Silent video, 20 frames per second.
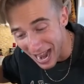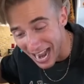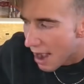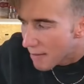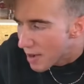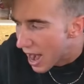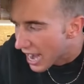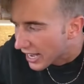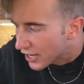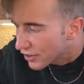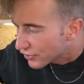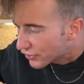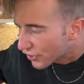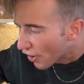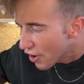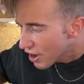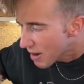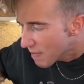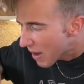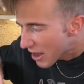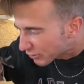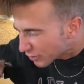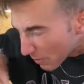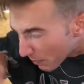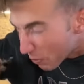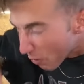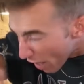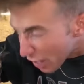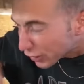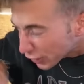I'm not concerned about your
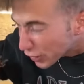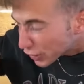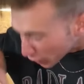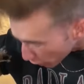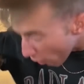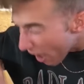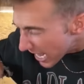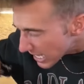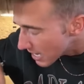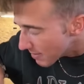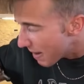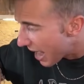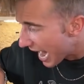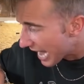precious grind-o-mat.